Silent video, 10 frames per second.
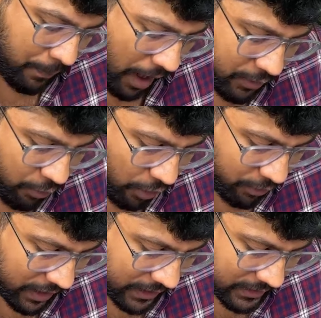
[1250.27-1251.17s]
path
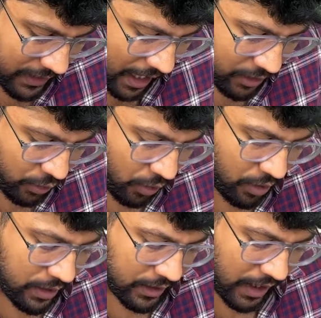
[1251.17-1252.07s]
forward is that
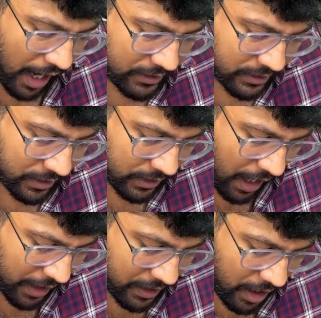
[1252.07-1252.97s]
the caste
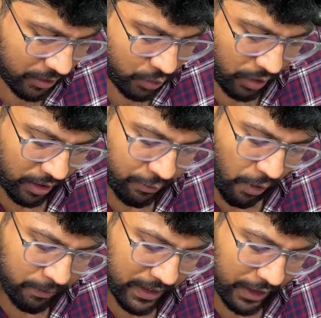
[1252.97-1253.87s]
data to
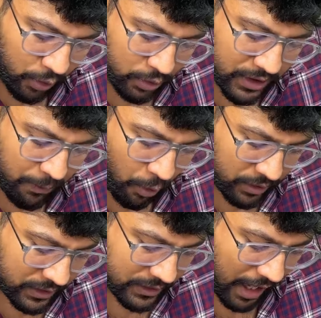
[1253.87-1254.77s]
inform the inclusive
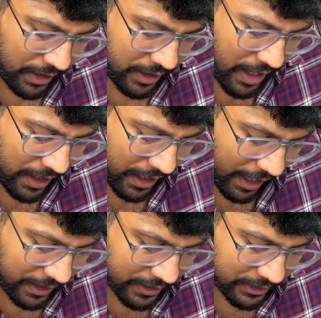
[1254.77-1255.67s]
policies rather than
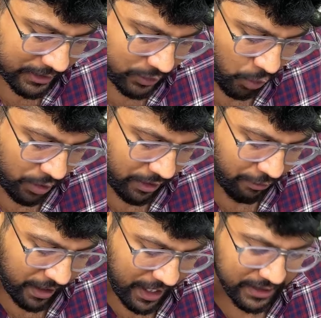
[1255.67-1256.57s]
enrich the
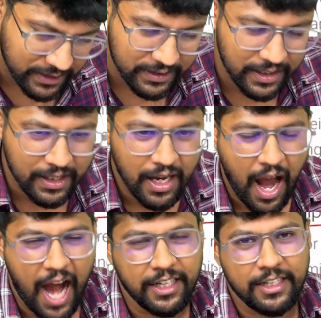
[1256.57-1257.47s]
solidify existing
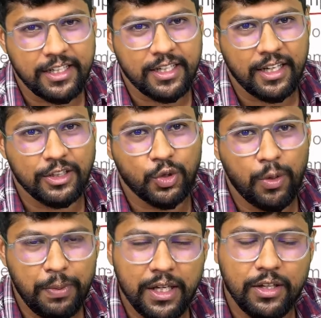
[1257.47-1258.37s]
identity. It
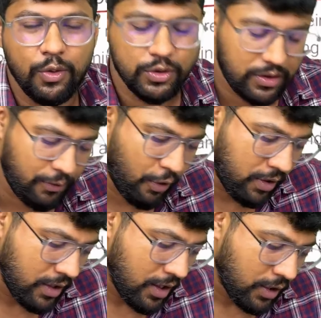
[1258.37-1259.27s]
should be used
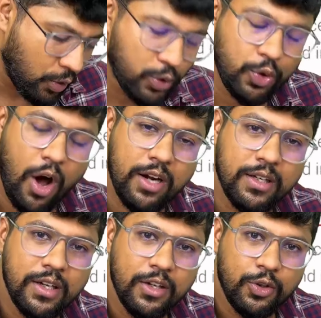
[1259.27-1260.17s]
for those who
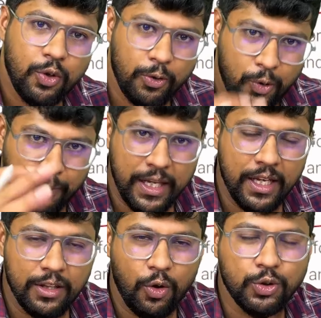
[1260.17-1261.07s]
are to
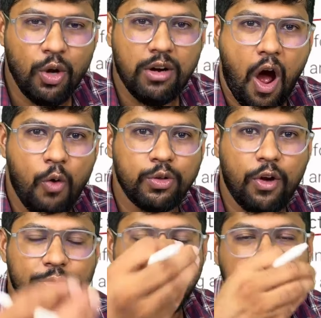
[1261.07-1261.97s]
bring those who are out
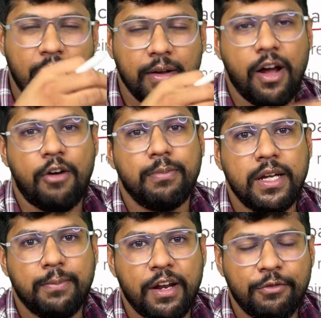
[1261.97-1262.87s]
of the
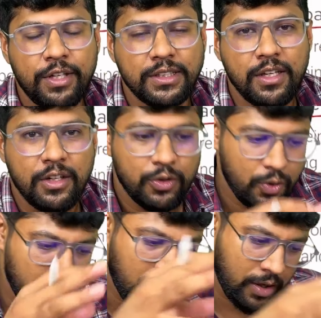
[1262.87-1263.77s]
government benefits.
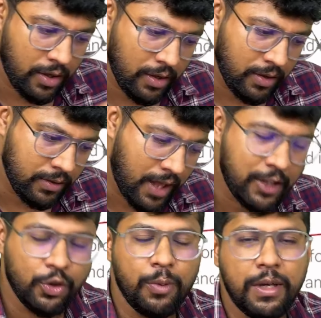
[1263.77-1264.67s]

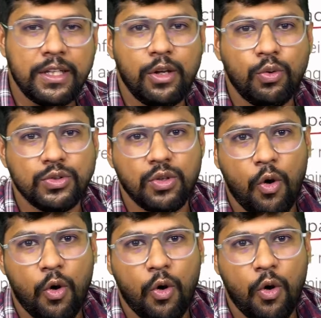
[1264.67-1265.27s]
That should be the use